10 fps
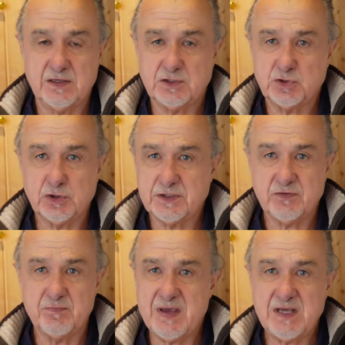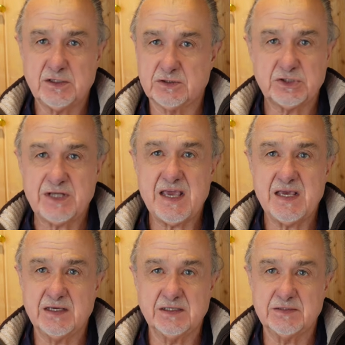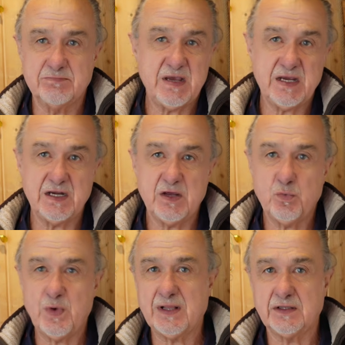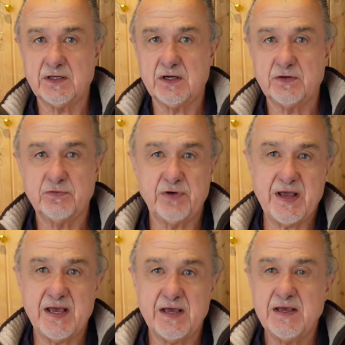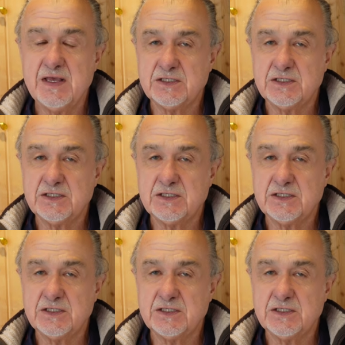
joint of meat or steak is medium, well done, rare.